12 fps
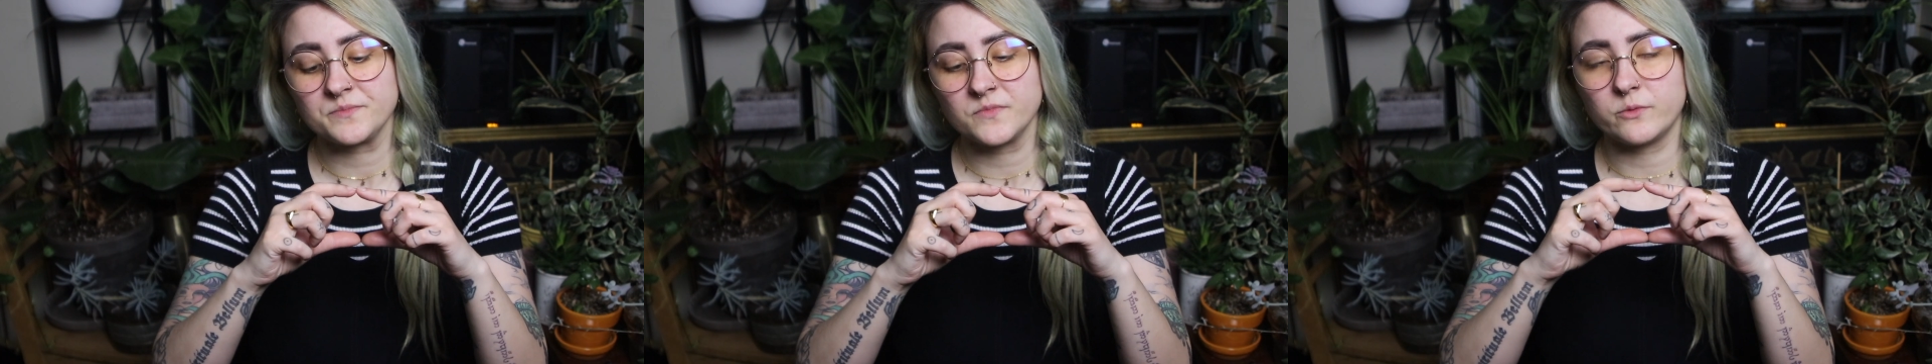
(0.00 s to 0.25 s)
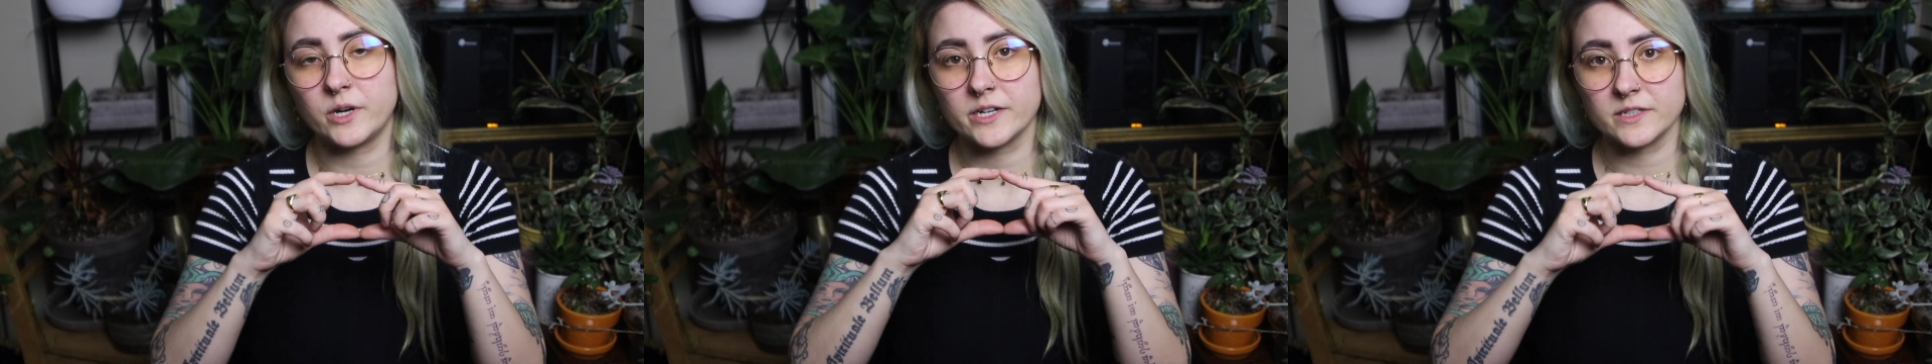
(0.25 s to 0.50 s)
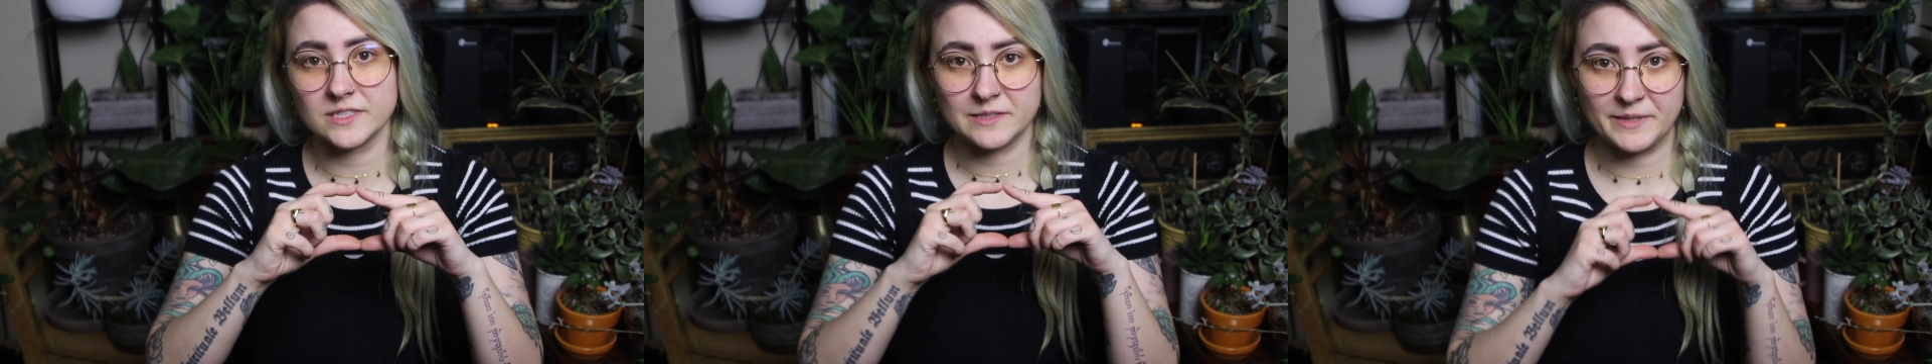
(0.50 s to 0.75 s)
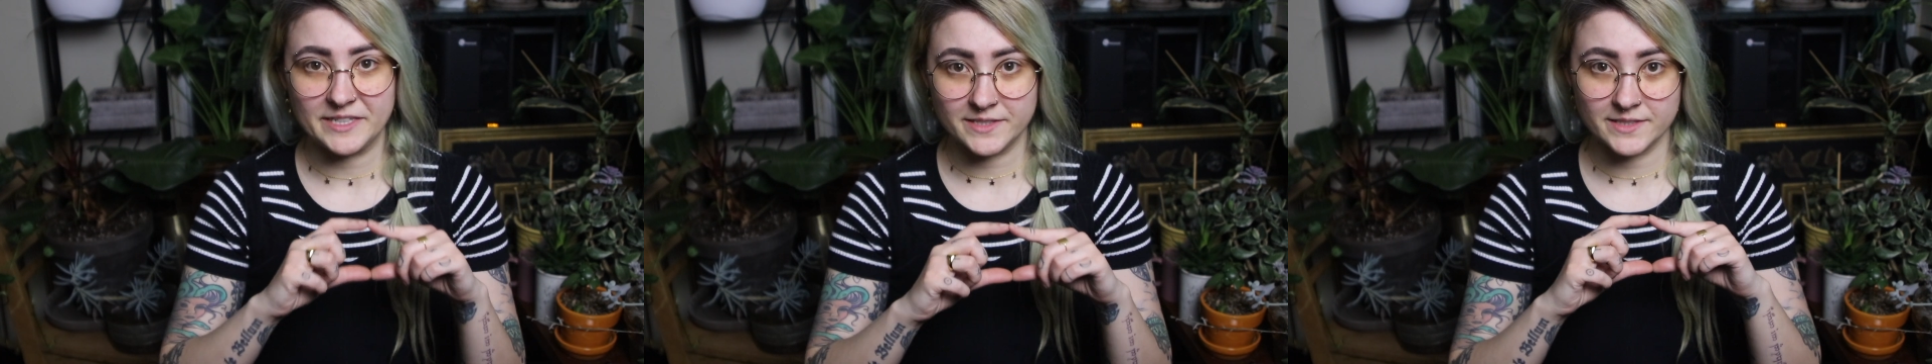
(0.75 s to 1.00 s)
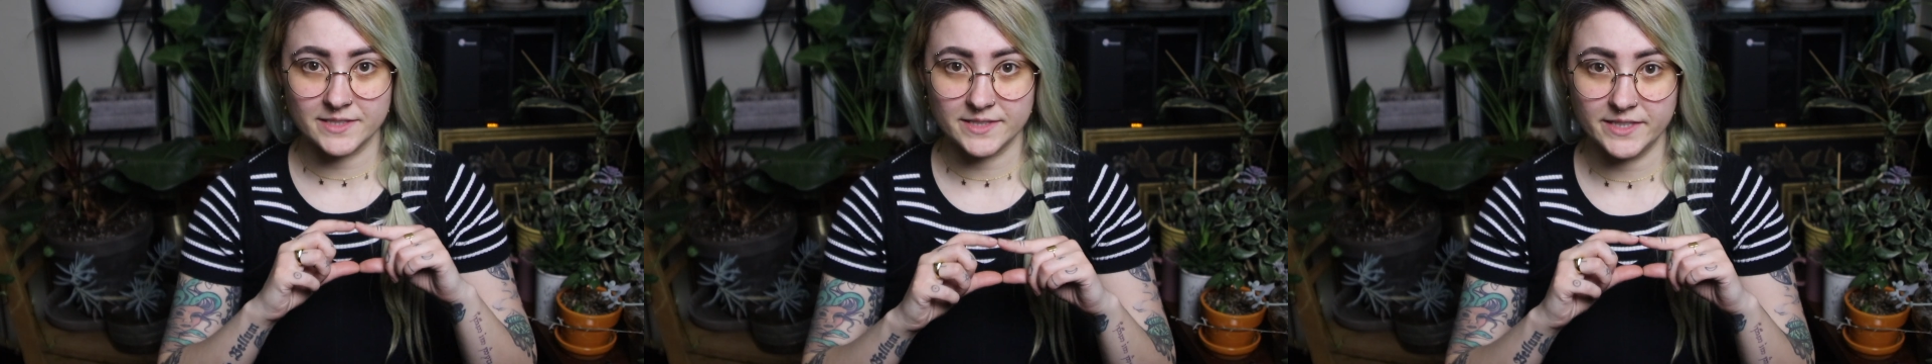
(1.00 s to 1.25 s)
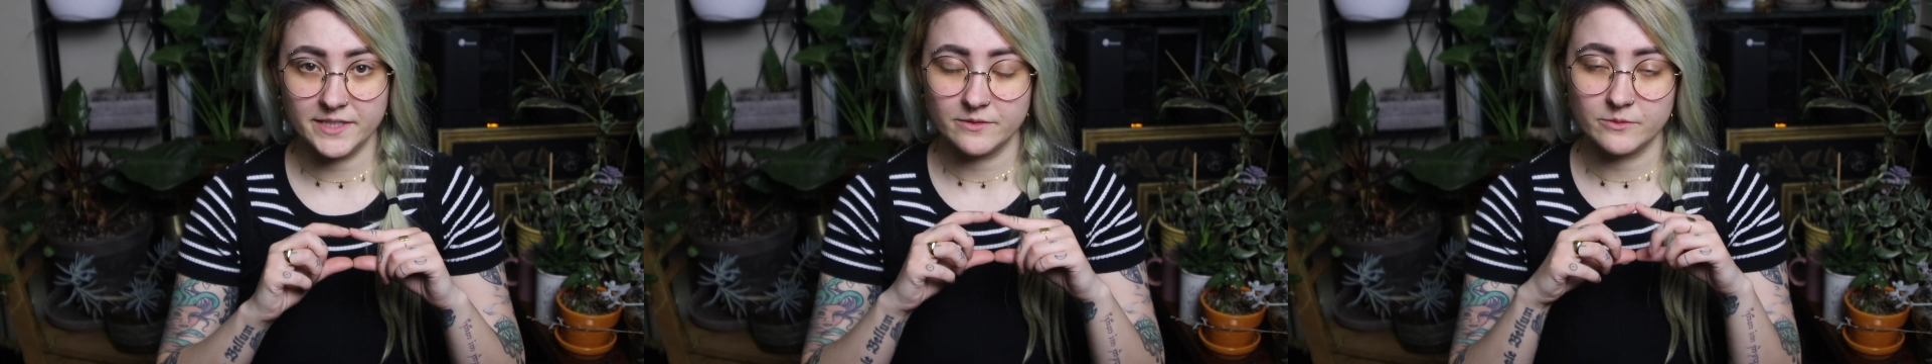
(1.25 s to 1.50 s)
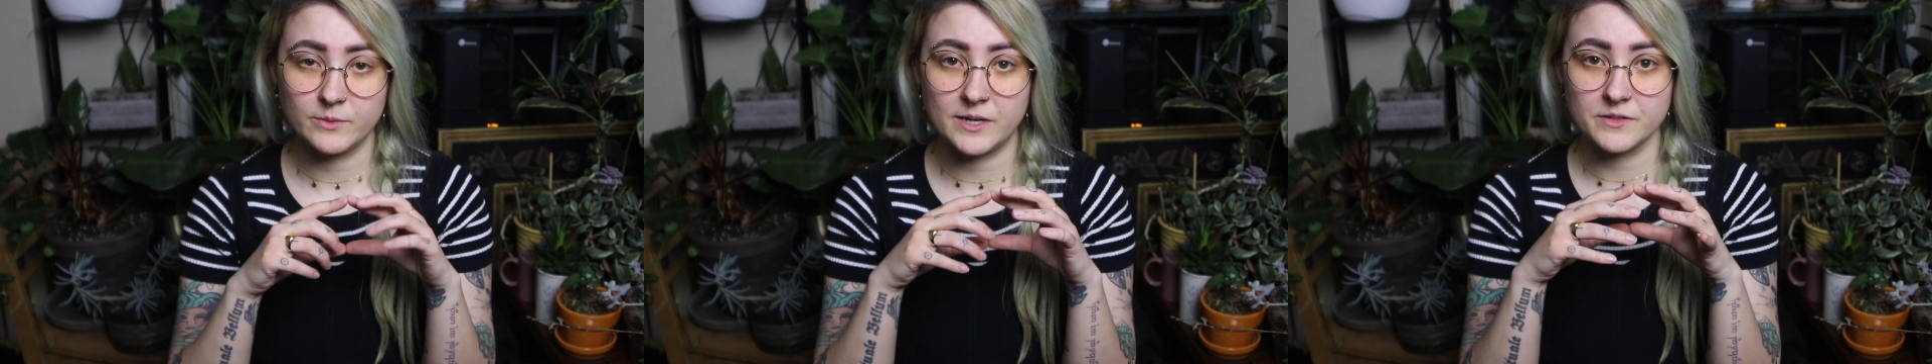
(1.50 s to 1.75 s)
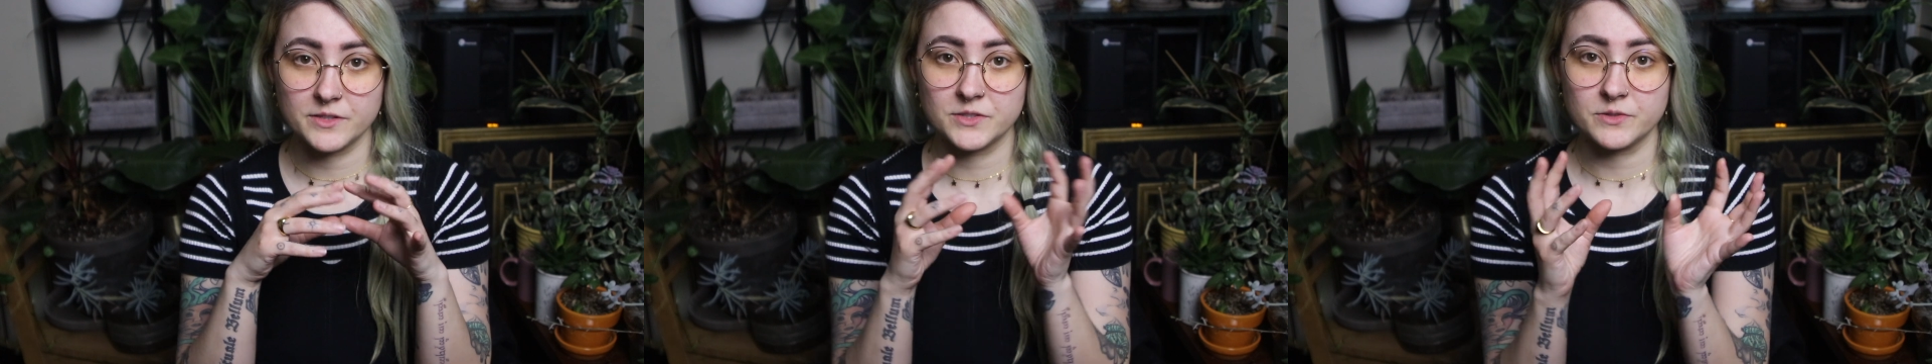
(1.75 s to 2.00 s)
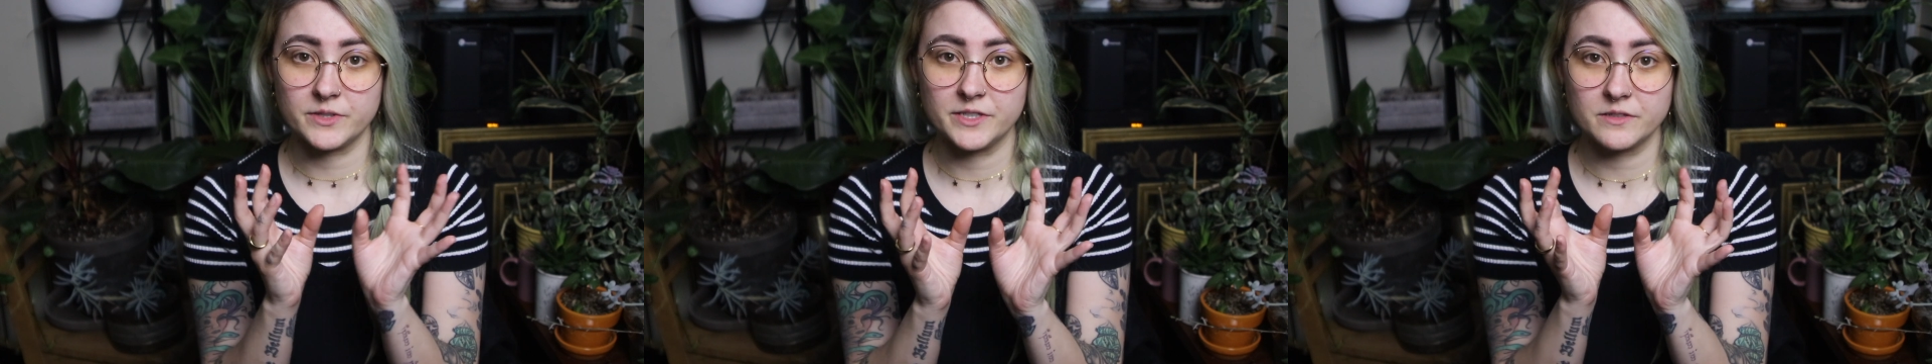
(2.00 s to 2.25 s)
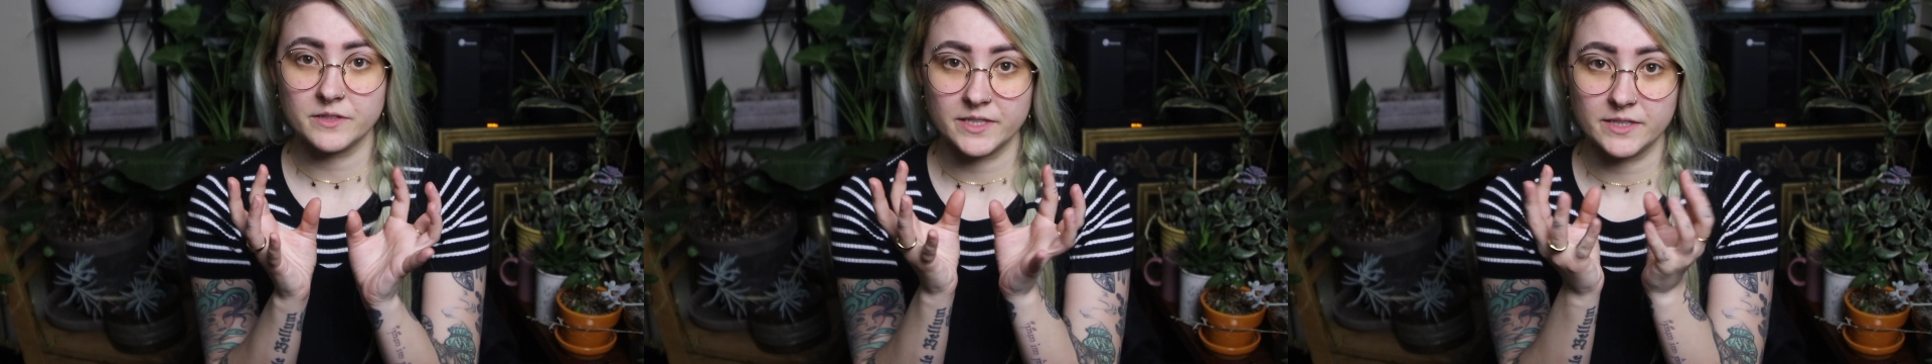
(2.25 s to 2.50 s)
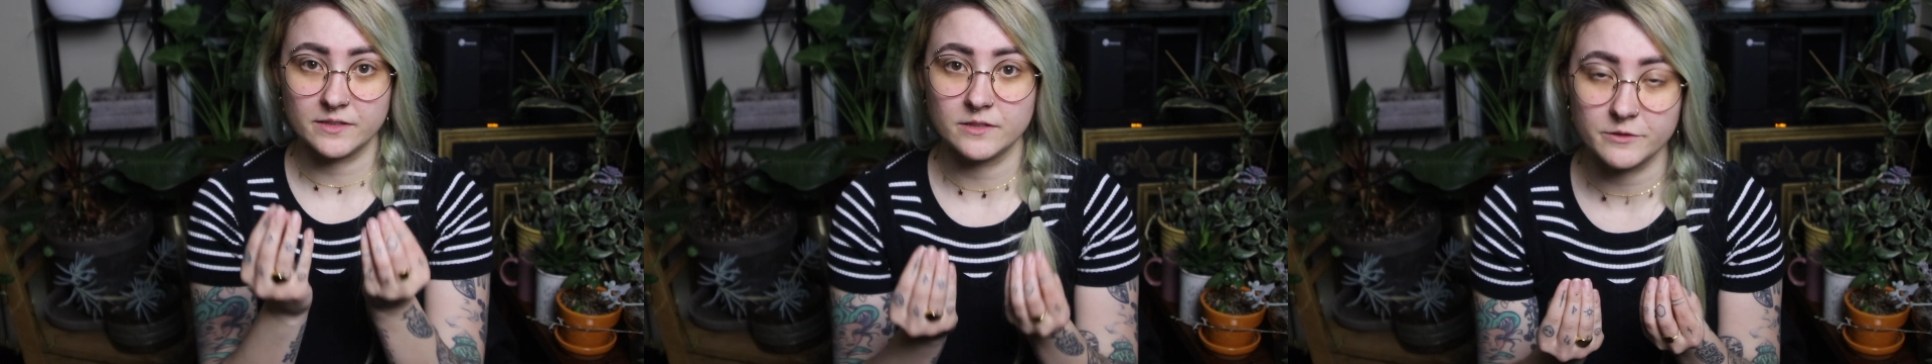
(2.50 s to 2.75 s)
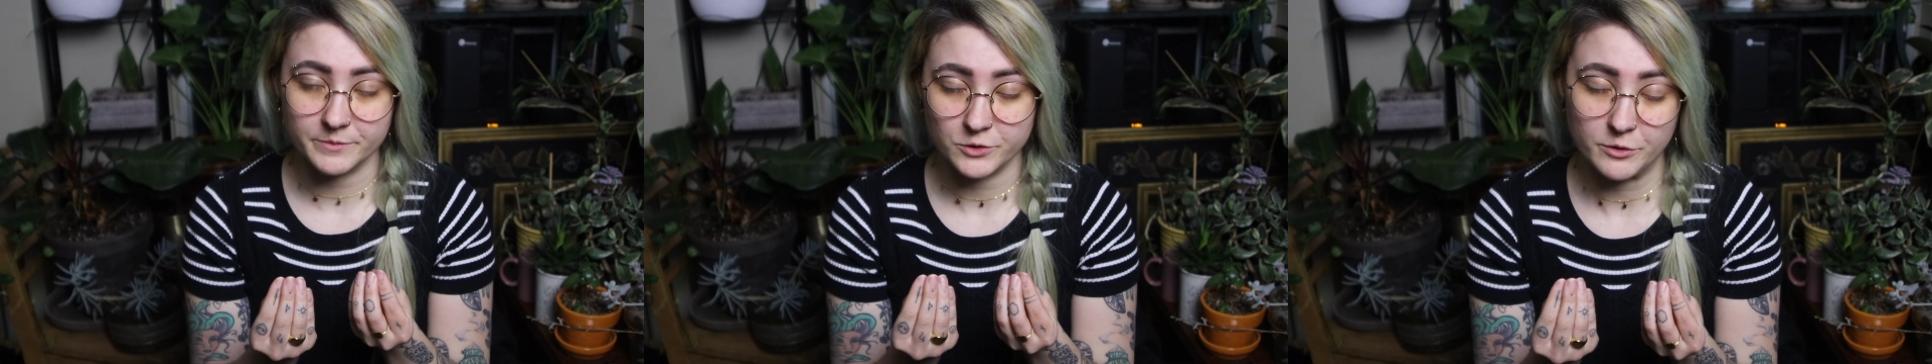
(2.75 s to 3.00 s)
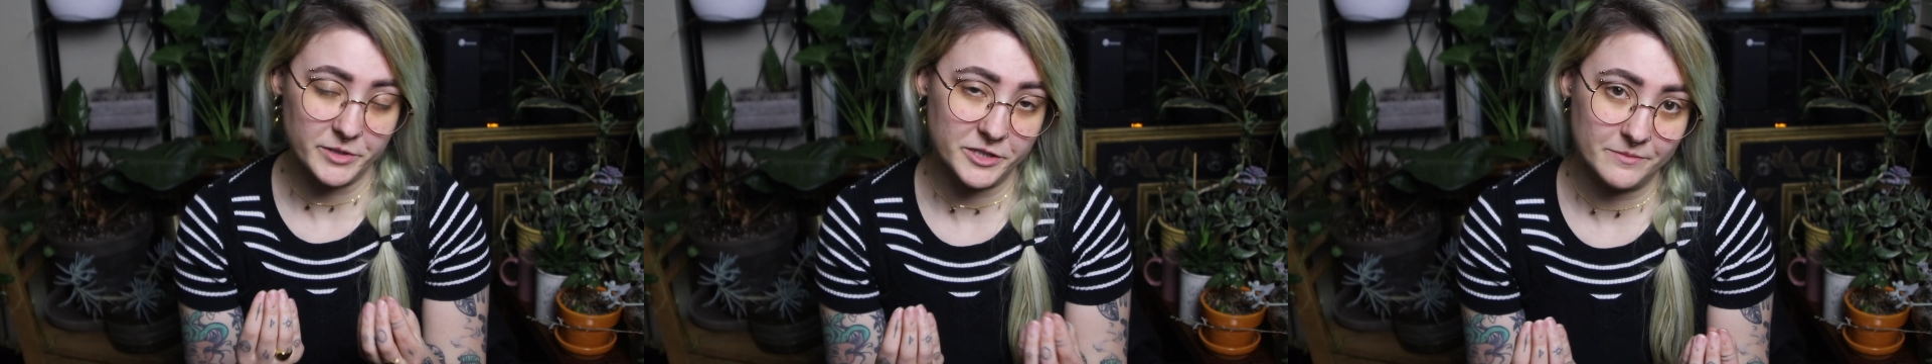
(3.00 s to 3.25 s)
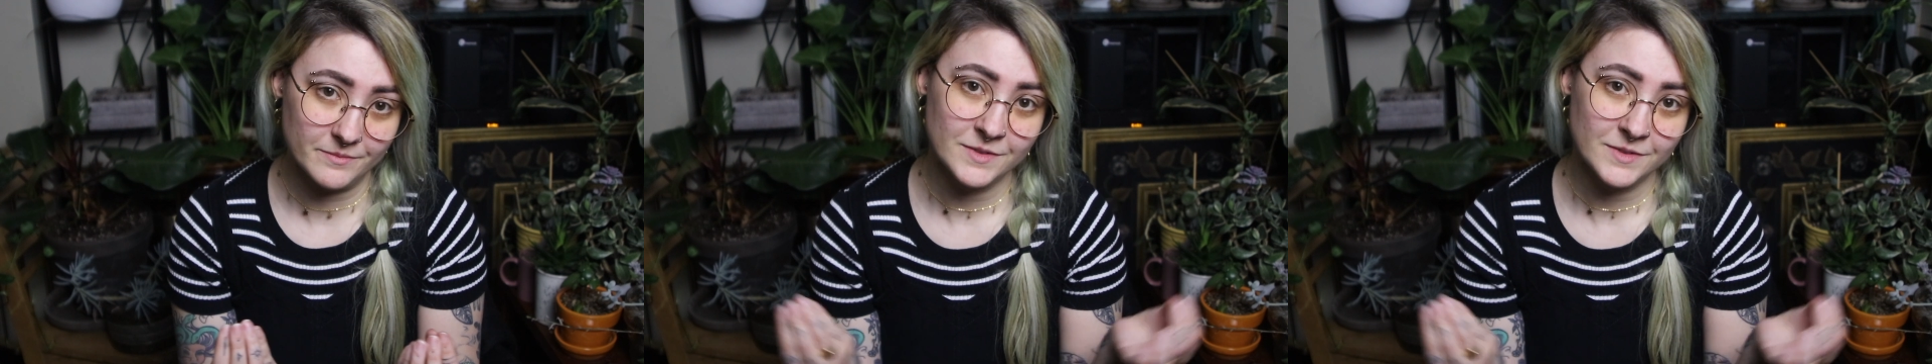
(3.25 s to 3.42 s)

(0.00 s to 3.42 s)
water space to sit while the soil can absorb it,